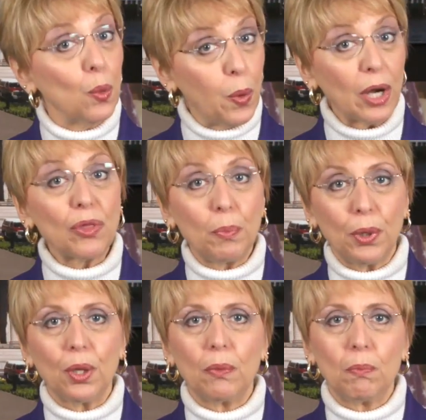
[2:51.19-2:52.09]
where the
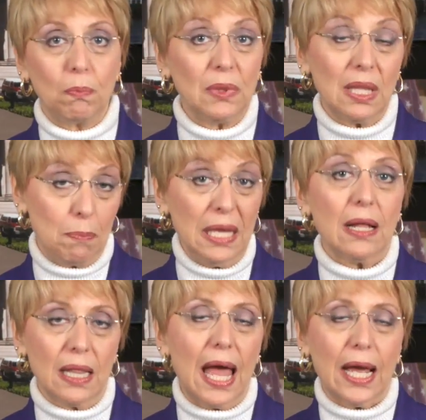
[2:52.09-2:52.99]

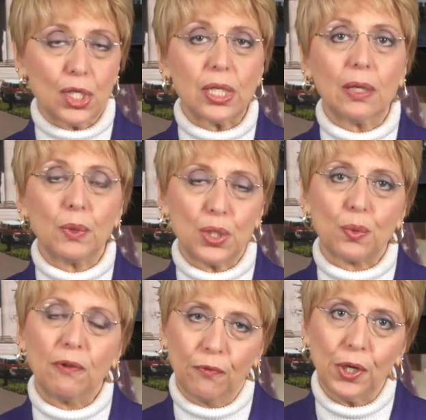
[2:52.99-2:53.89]
bill actually was
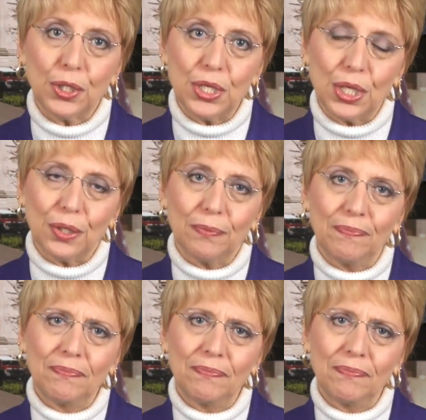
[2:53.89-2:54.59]
referred to.